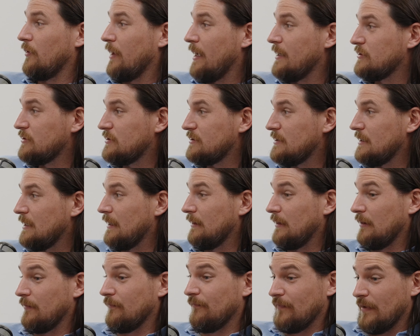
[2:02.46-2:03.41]
agency,
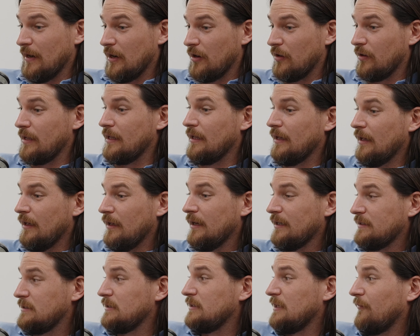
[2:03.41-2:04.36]
and
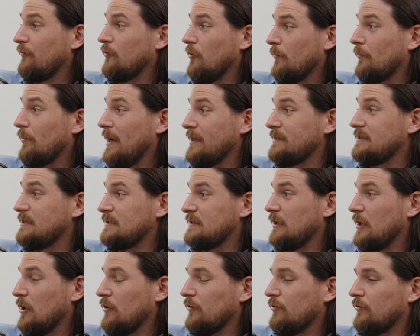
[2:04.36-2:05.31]
it's a difficult process
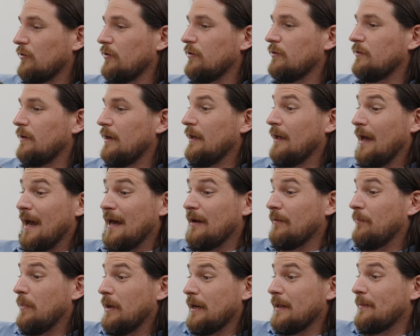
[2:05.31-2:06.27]
to go through. Right. I had
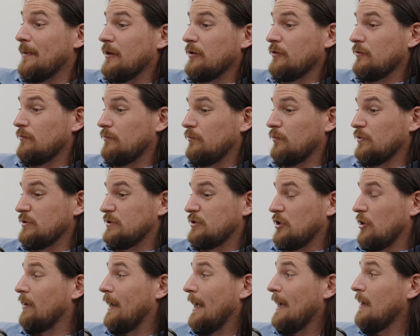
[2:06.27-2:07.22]
a buddy of mine who was
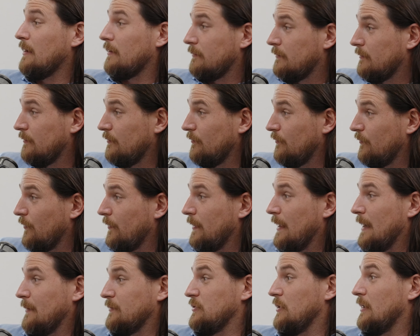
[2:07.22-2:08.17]
turned down from
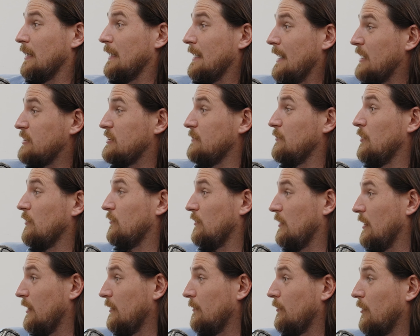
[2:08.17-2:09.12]
the opportunity. He actually moved to
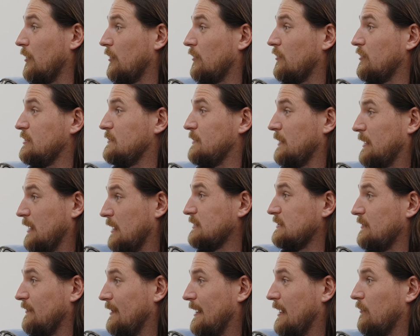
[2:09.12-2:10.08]
another brokerage
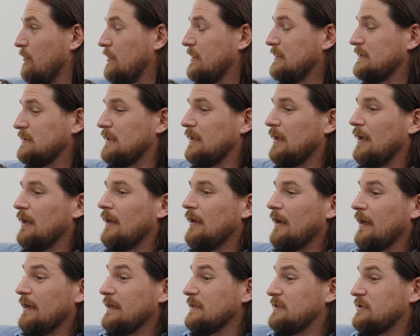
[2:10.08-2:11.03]
because of that reason,
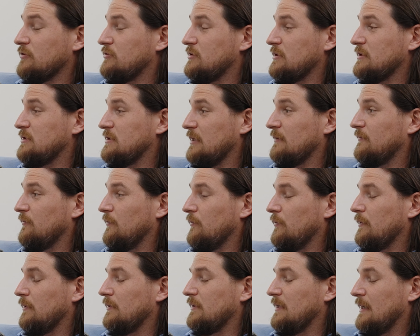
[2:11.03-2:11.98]
and he's still
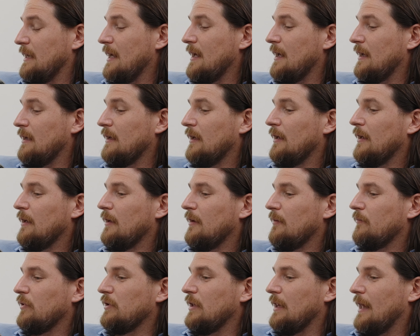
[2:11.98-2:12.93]
successful today.
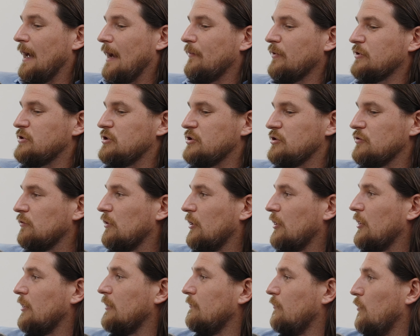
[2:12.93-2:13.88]
But how much did you
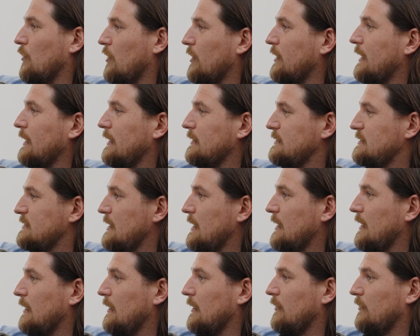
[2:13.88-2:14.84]
learn working and
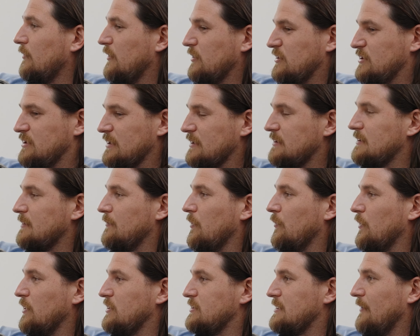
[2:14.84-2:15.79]
seeing the system
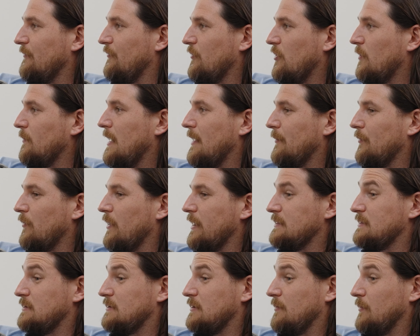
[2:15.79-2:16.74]
in which State Farm
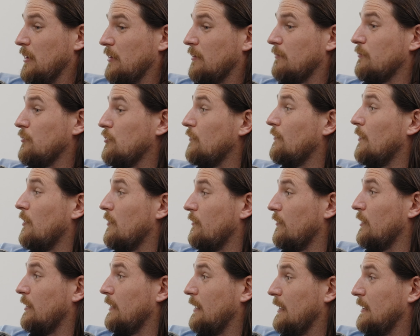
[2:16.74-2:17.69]
operates to be able to move
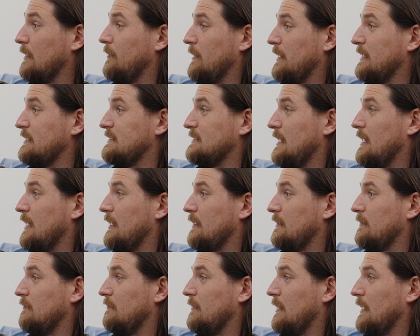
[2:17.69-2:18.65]
over to the independent side
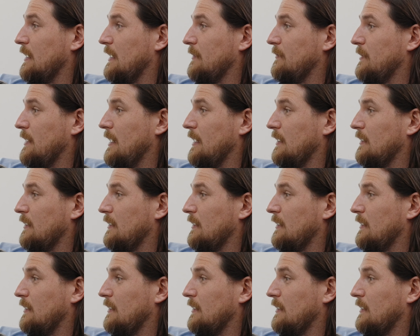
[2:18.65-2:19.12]
and make an impact?